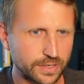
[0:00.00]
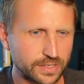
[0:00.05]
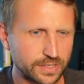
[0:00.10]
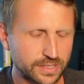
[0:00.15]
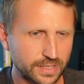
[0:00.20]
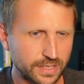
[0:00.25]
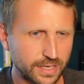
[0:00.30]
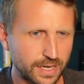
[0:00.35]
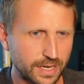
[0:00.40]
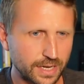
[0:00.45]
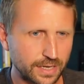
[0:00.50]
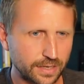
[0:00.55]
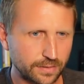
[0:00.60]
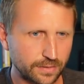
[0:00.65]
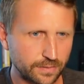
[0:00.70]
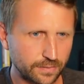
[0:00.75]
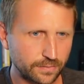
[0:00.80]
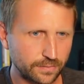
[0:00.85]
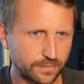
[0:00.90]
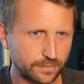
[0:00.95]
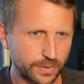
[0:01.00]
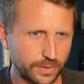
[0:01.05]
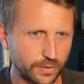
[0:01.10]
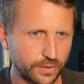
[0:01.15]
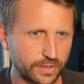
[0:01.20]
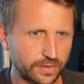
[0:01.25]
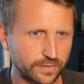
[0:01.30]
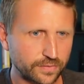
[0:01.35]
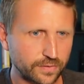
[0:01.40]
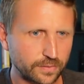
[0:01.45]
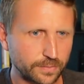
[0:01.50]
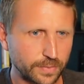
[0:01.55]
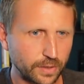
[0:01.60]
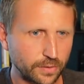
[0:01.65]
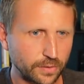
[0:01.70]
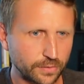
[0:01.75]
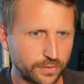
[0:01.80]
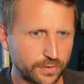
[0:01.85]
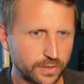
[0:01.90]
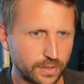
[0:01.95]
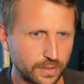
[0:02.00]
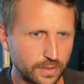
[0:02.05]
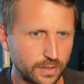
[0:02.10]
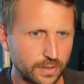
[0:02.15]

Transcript: is and not building for both.